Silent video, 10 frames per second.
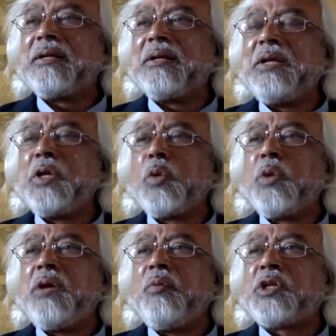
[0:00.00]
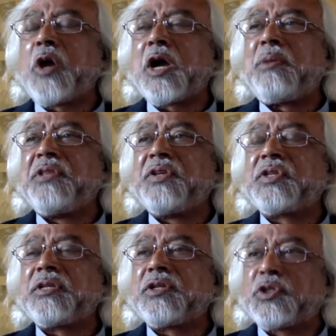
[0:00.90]
we talk about
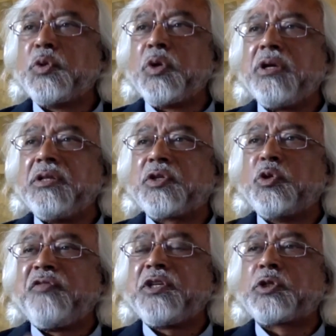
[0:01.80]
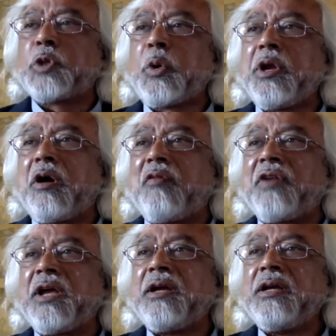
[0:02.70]
this Sufi story of
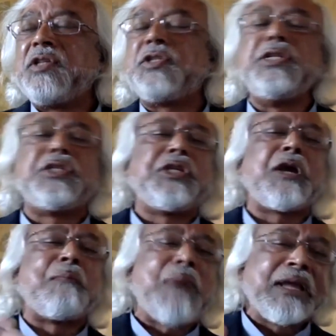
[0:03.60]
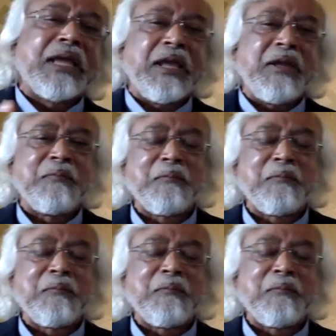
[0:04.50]
a sincere monkey,